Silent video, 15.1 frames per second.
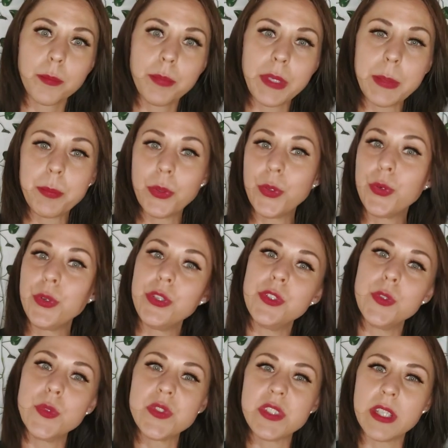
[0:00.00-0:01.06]
people who
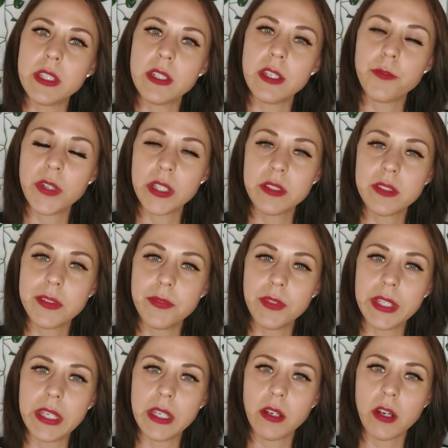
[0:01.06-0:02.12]
use it
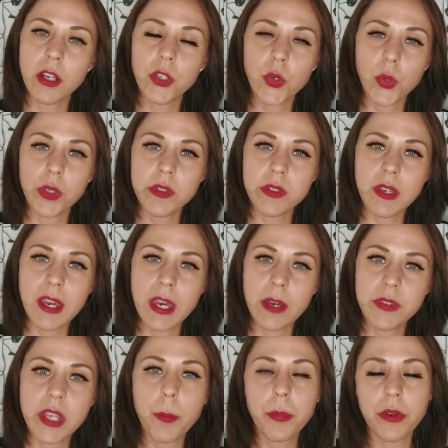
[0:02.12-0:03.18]
effectively are going to
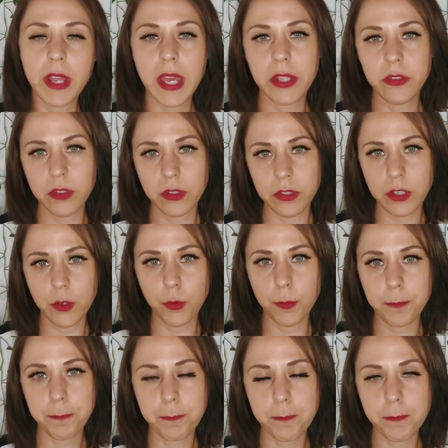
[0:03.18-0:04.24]
have the upper hand on you.
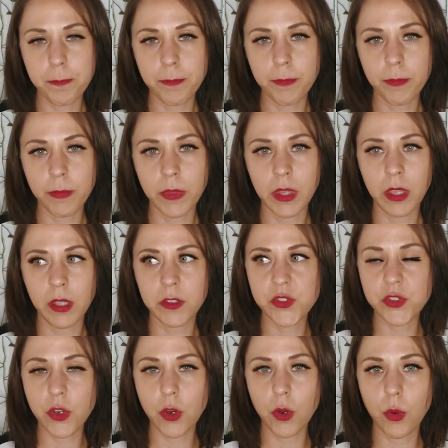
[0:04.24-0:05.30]

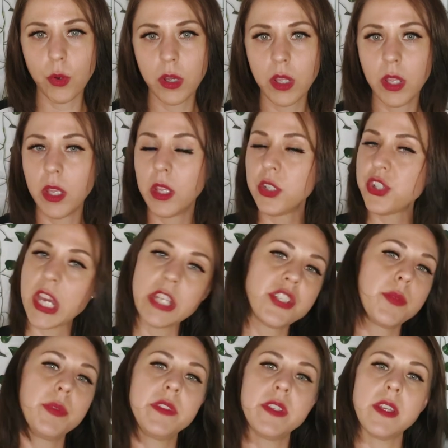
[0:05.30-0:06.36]
So
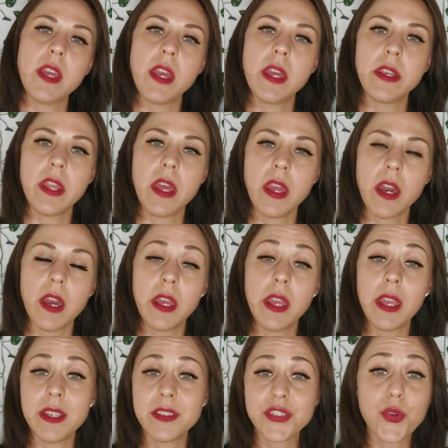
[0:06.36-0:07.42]
ChatGPT and AI
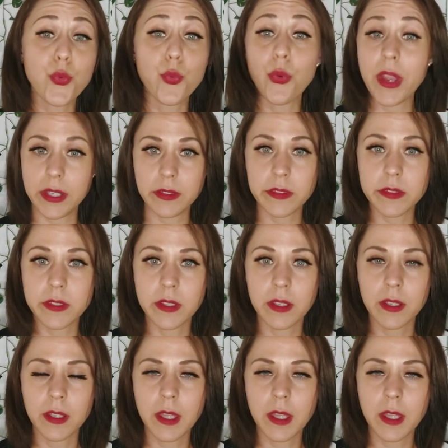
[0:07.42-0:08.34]
is great,